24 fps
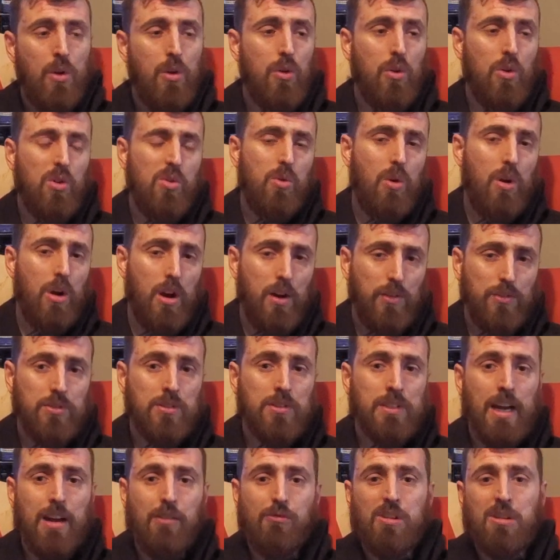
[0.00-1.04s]
or quite often
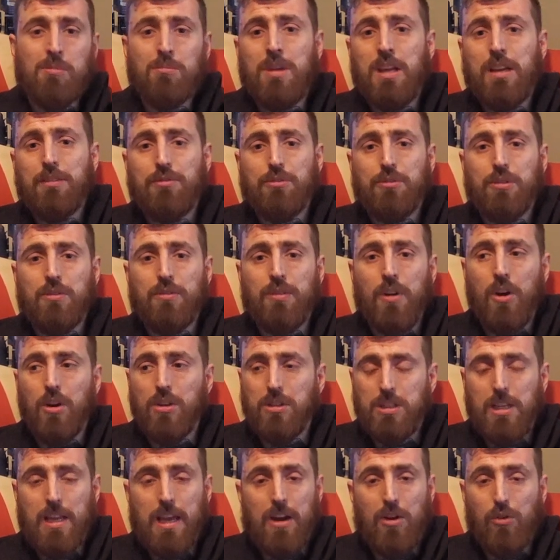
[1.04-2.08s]
they'll ring me for
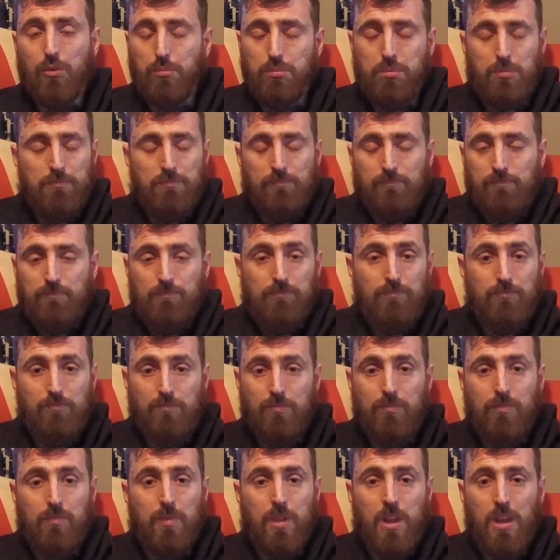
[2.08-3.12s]
advice, help,
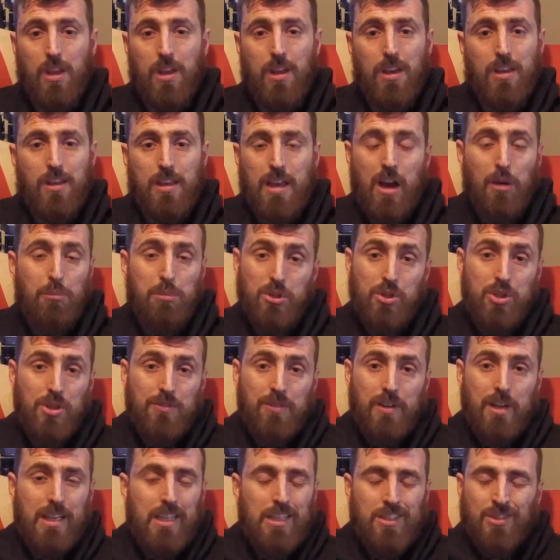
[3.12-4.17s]
help each
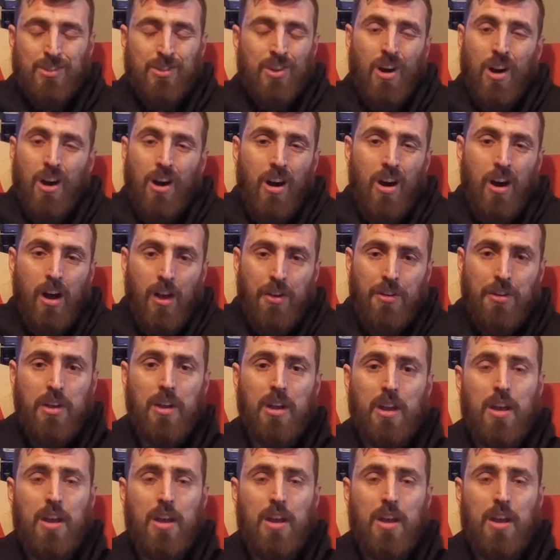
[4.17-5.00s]
other. It's not hard.